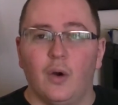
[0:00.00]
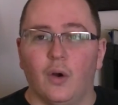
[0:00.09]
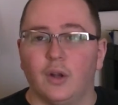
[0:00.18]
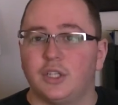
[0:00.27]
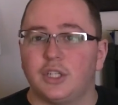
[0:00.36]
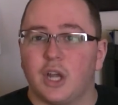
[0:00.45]

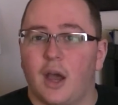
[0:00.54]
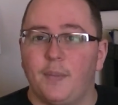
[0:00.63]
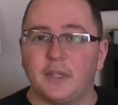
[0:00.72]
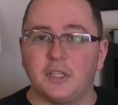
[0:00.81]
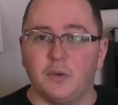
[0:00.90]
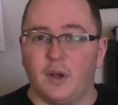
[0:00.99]
or just
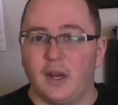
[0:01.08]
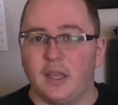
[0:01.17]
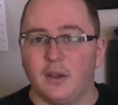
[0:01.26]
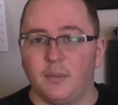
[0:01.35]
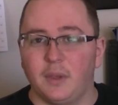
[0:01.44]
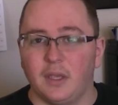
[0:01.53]
topics you want to
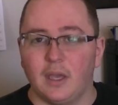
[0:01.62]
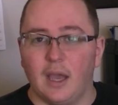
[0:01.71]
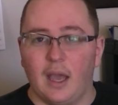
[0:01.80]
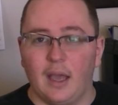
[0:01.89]
hear me